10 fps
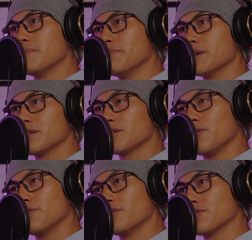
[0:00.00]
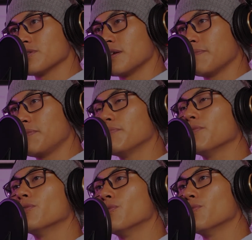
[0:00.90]
and business owners and
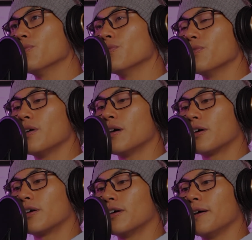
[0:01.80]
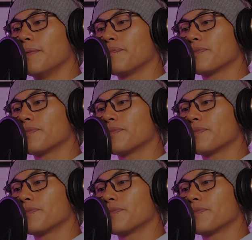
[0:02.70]
people who are